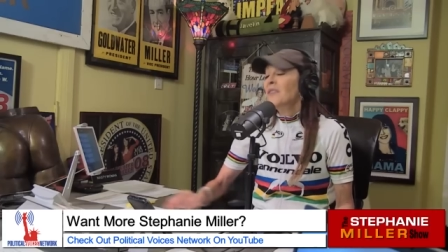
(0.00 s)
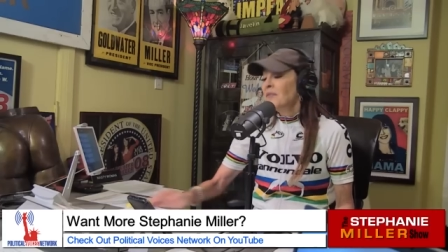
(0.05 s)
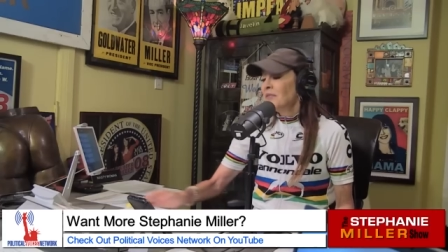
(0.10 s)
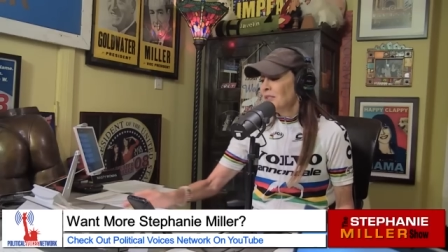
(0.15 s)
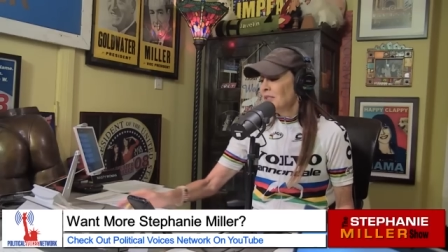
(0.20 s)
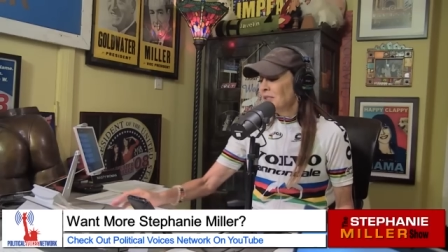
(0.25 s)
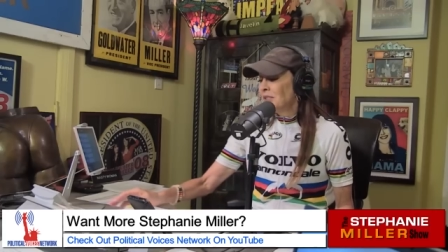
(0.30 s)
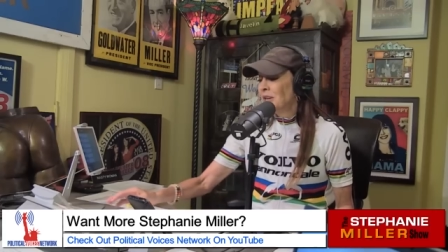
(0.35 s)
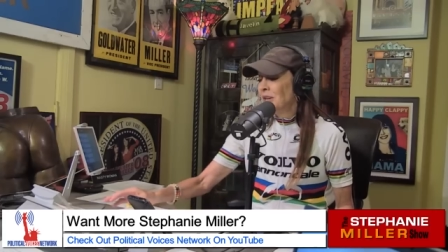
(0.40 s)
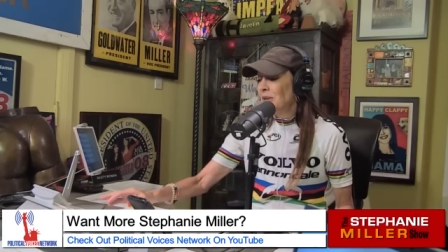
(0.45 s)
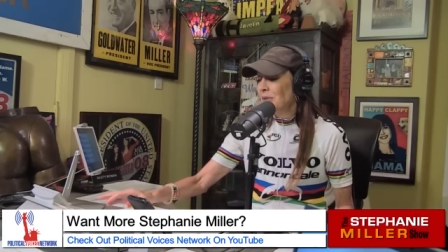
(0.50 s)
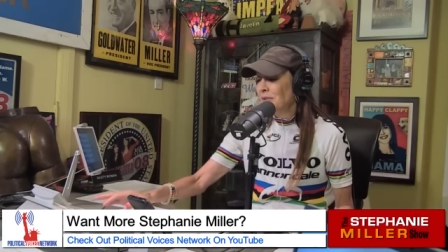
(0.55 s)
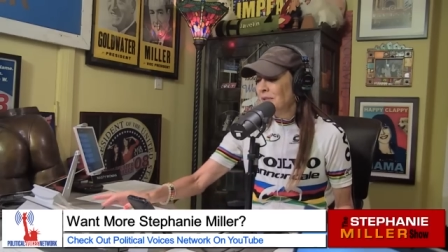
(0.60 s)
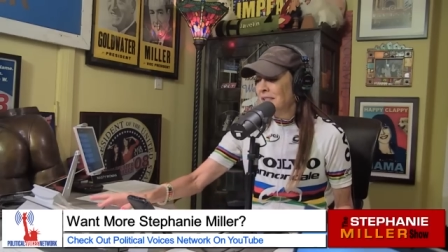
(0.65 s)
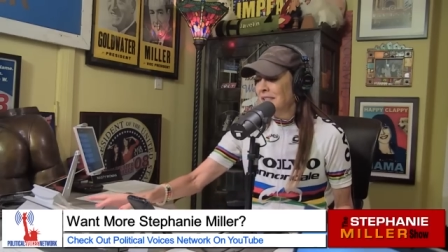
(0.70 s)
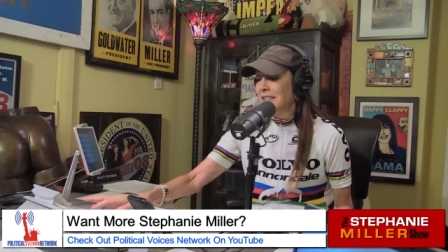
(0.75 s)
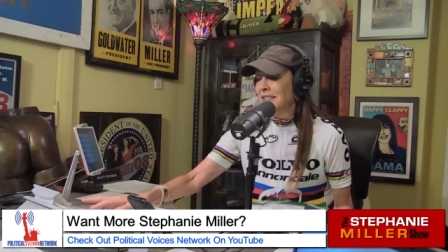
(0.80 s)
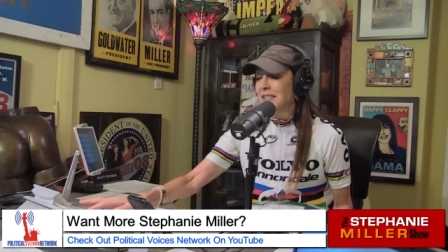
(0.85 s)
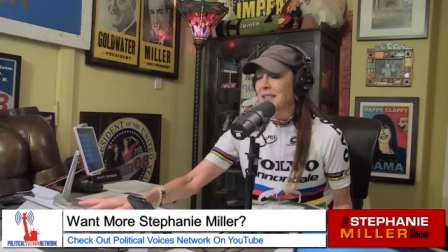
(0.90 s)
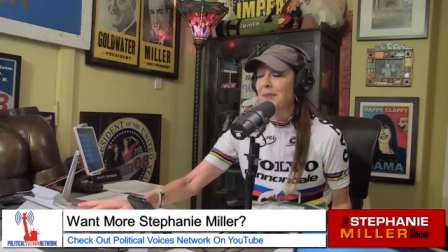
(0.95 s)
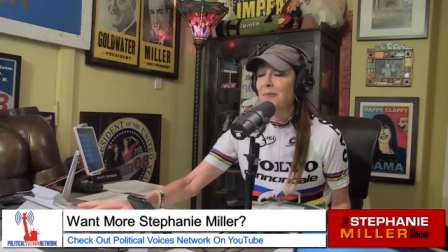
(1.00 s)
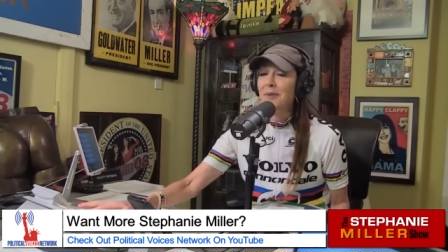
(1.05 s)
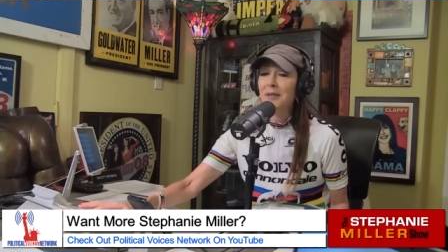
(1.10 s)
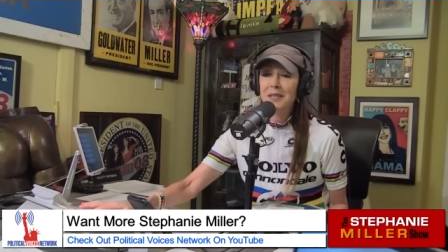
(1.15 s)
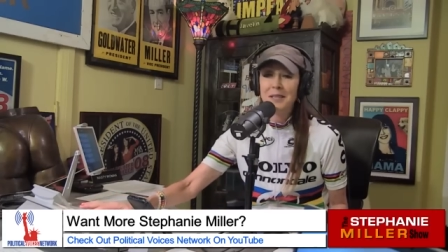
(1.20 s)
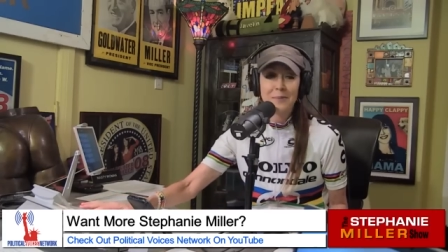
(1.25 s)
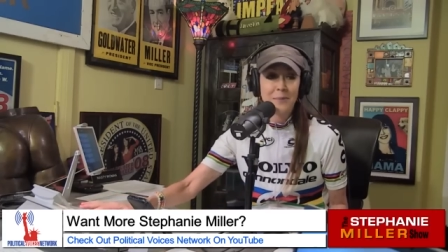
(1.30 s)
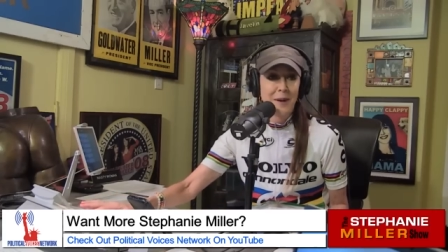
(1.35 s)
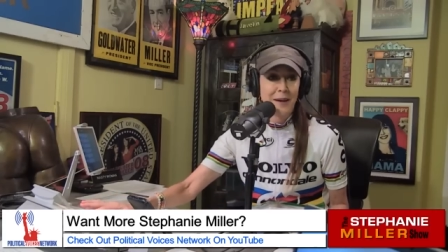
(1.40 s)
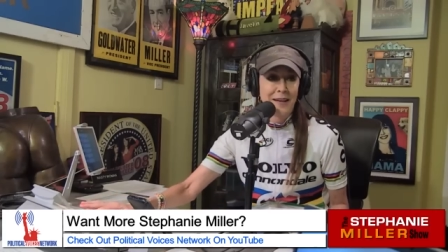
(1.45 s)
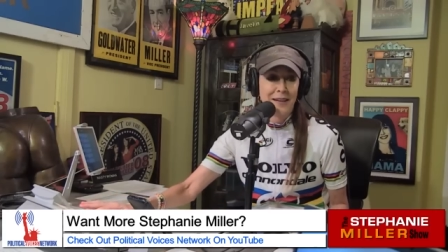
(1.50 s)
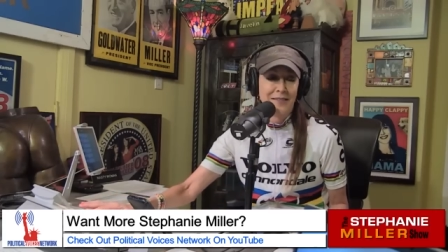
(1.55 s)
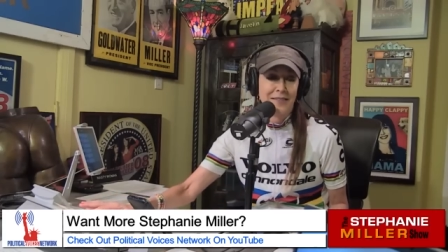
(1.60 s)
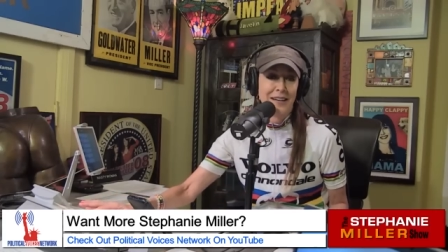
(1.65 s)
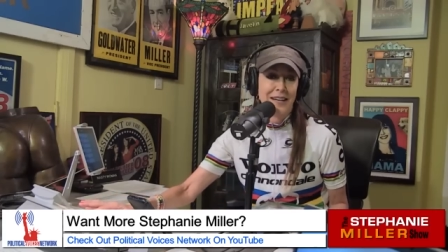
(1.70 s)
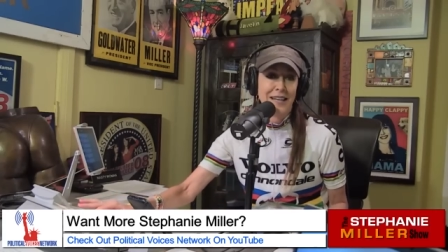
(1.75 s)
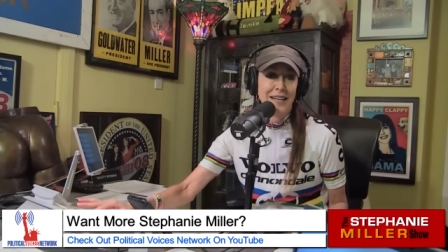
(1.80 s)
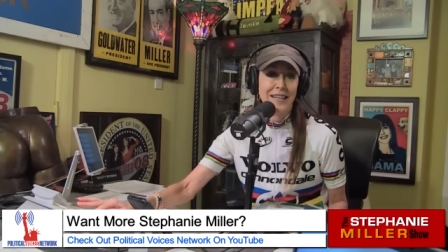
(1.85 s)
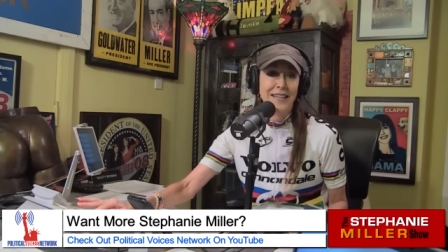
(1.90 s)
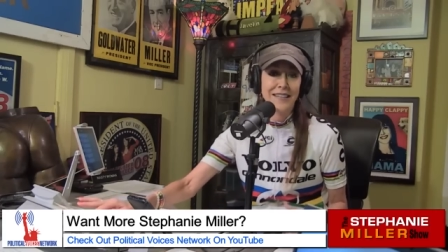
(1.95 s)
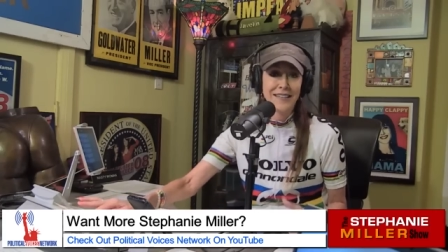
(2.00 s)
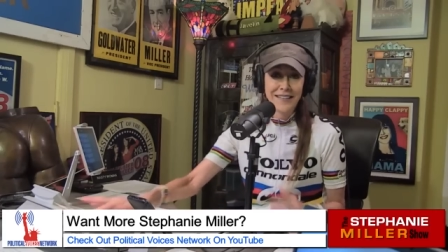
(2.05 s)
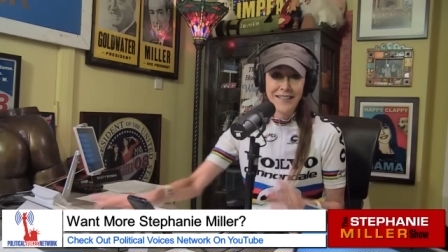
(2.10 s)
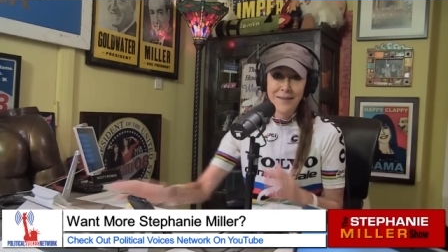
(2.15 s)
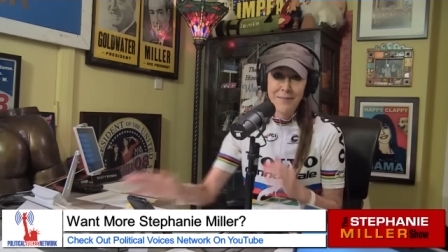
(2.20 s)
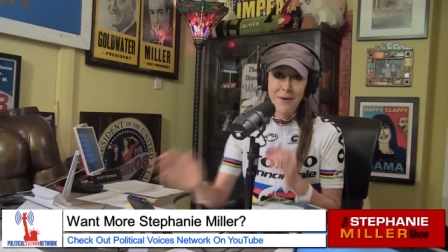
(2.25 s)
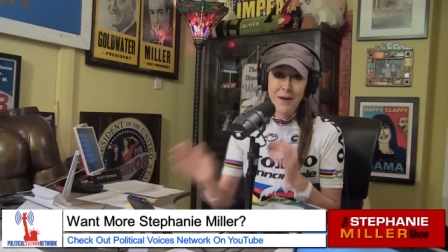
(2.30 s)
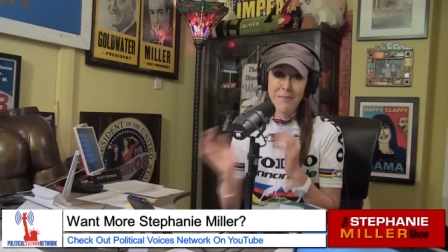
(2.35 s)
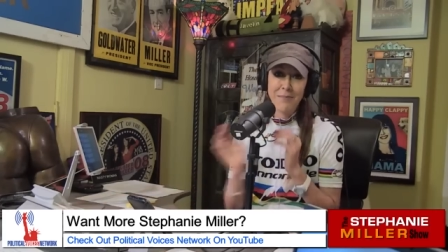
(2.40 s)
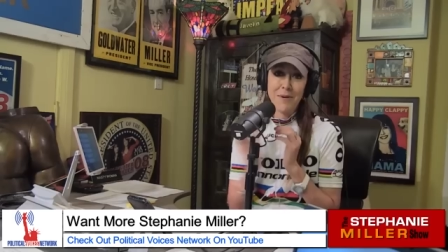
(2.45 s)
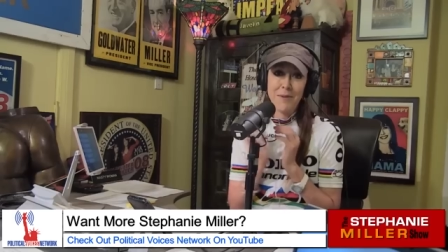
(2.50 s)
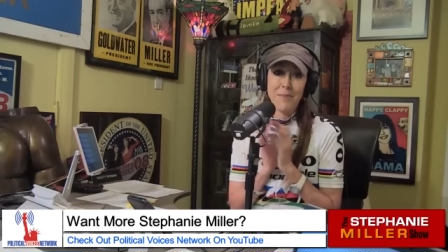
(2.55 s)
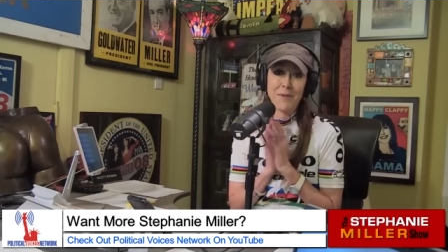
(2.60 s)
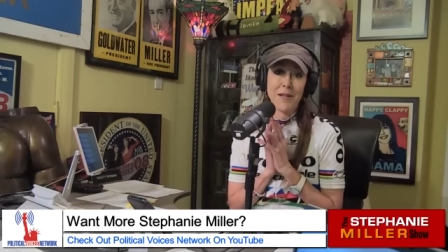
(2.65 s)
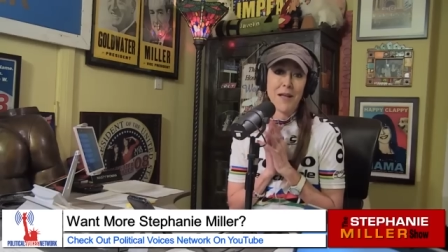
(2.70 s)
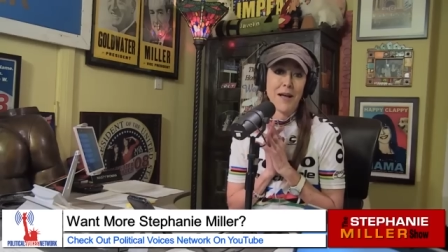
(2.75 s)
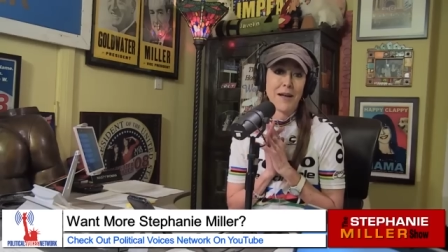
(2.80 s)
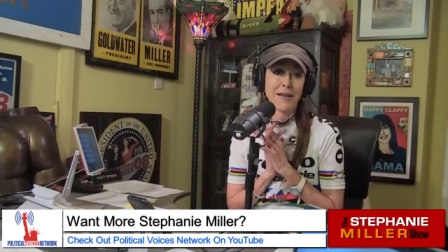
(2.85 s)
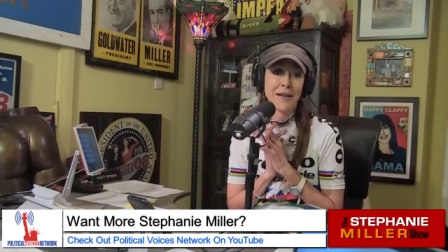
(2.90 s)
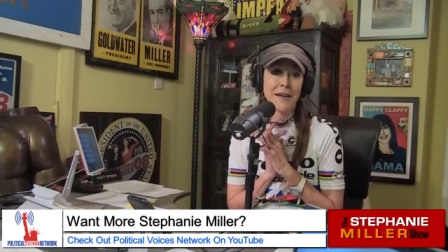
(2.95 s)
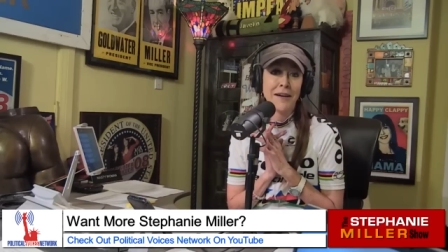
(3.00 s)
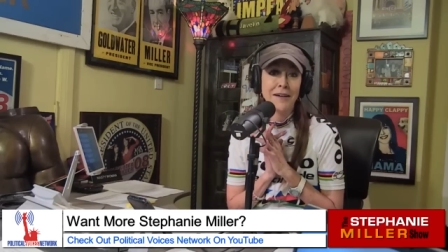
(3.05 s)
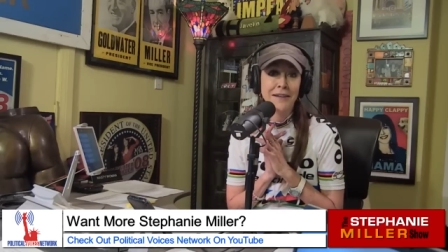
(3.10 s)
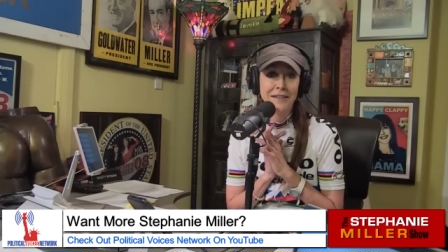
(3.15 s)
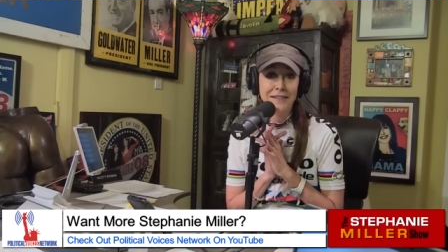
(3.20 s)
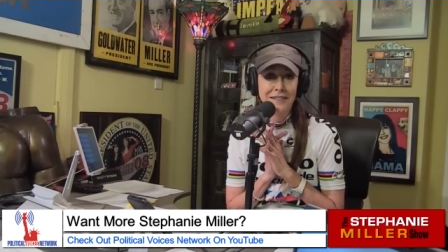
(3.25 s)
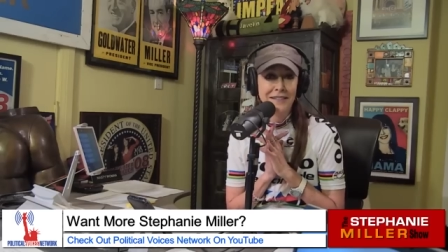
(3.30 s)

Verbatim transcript: Did you see somebody speculated? It might be Melania.